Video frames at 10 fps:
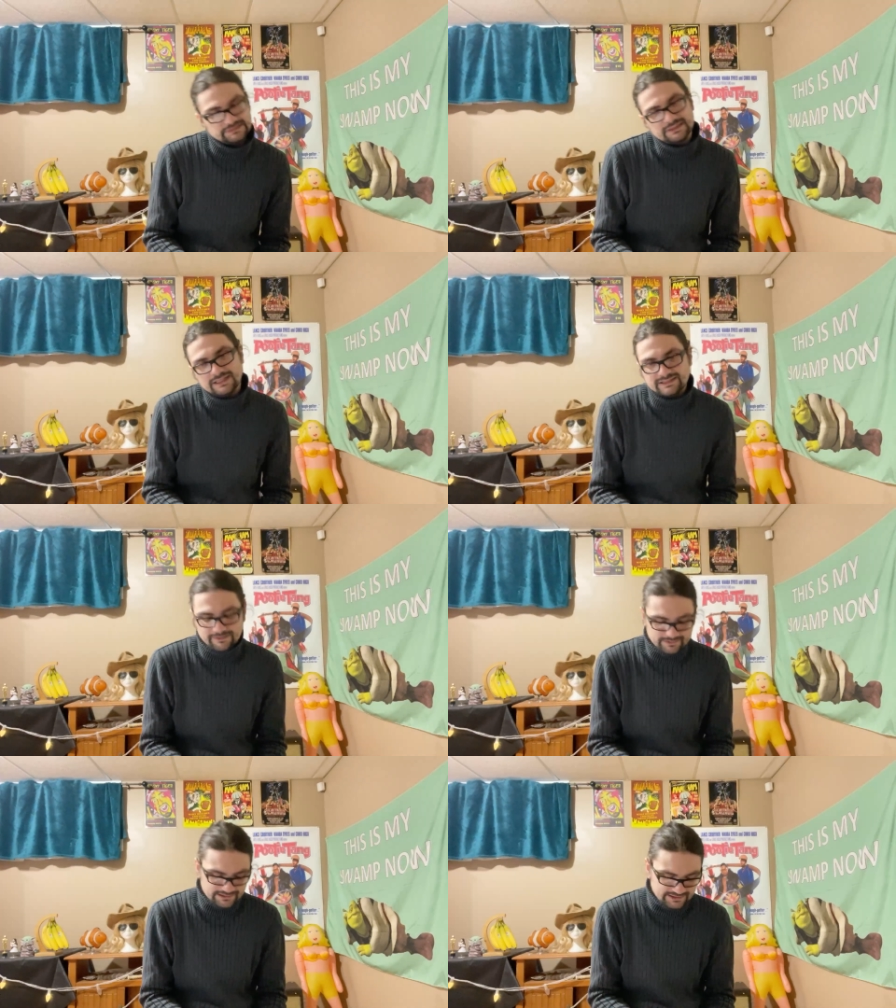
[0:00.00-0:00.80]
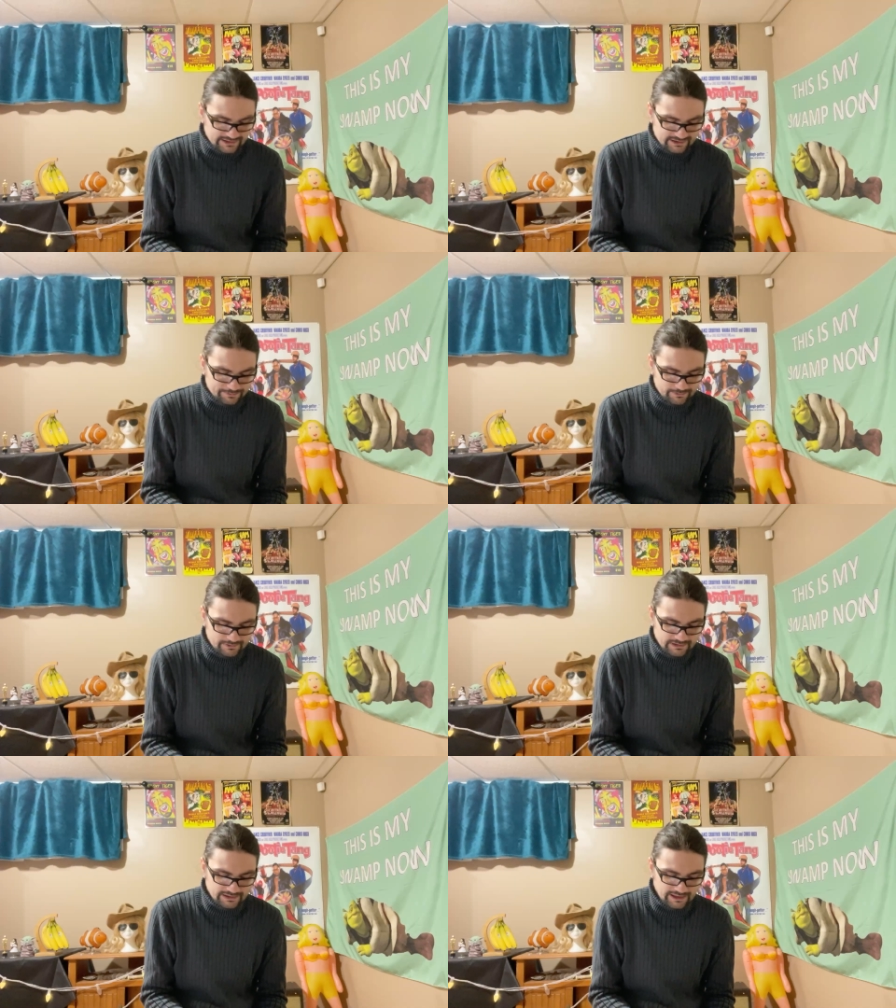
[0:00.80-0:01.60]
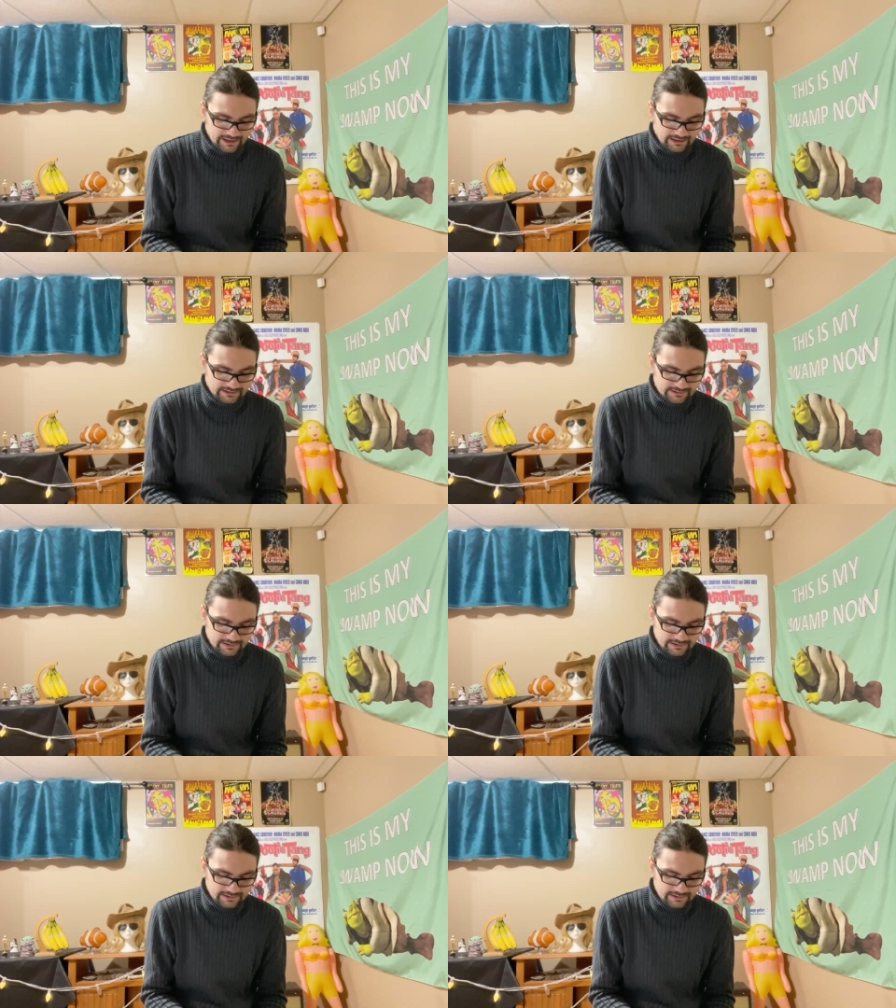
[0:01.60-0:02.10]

let's give it 6.8.